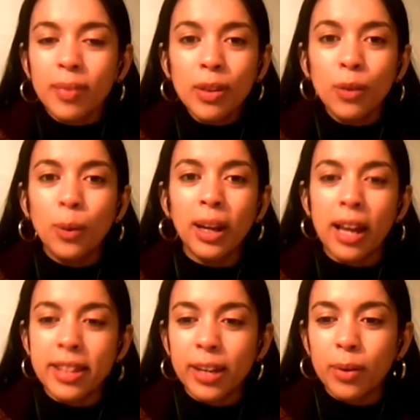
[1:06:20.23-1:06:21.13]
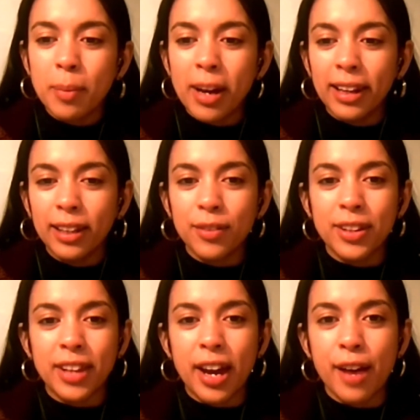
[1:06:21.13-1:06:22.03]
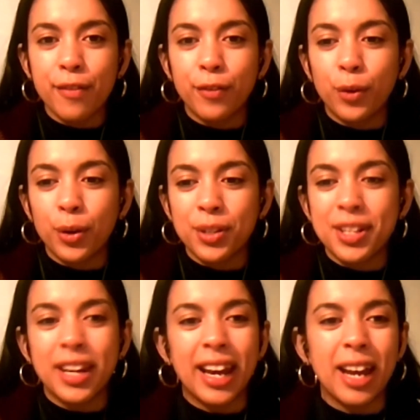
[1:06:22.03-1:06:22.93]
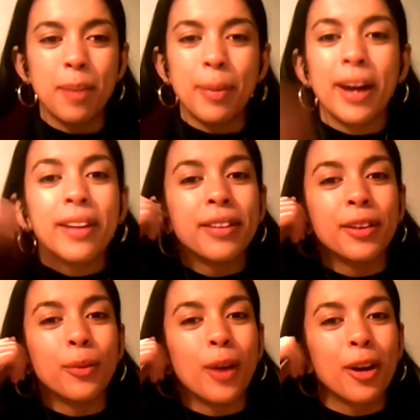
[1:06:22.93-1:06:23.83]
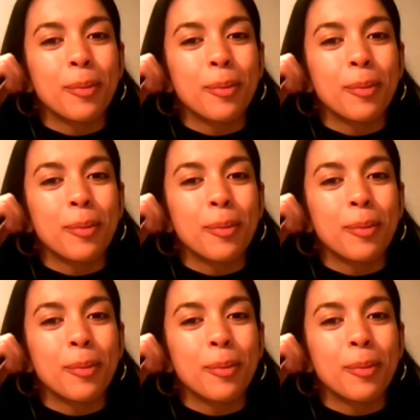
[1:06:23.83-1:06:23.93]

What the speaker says: Well, I think we might leave it there for today, but the work